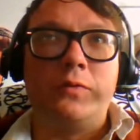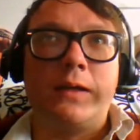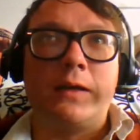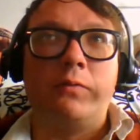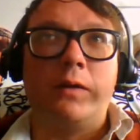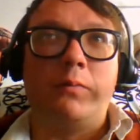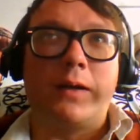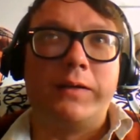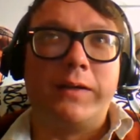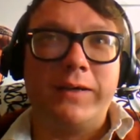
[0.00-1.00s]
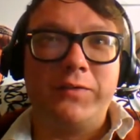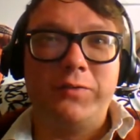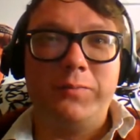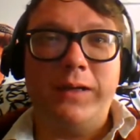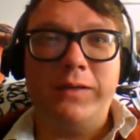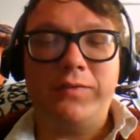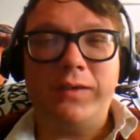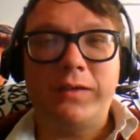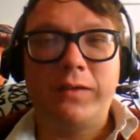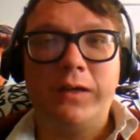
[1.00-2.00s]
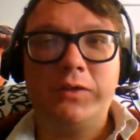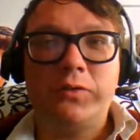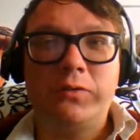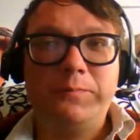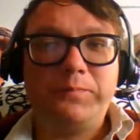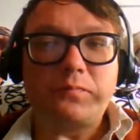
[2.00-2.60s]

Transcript: you can't quite recognize them as psychological,